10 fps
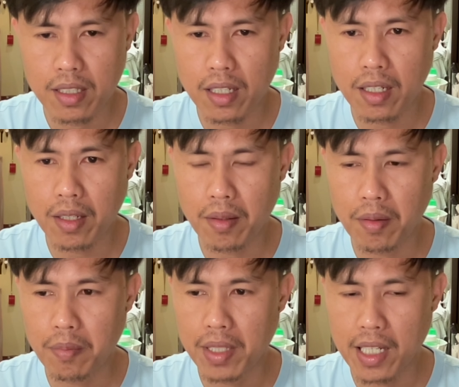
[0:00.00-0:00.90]

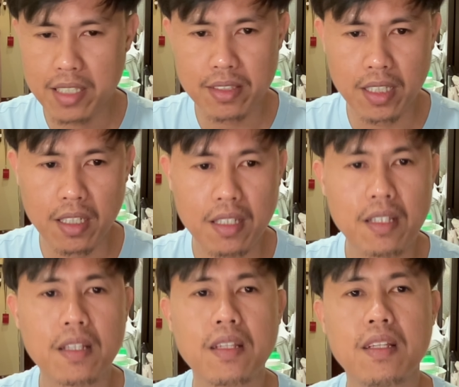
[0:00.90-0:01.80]
um, elastic.
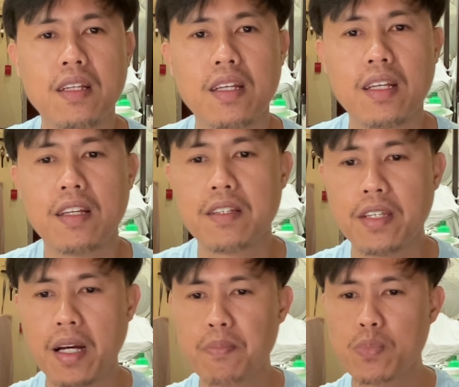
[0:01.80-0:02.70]

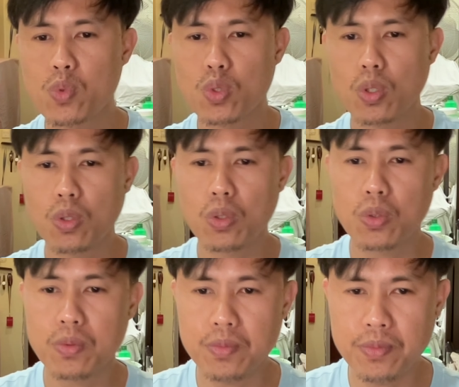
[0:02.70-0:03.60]
Yeah. So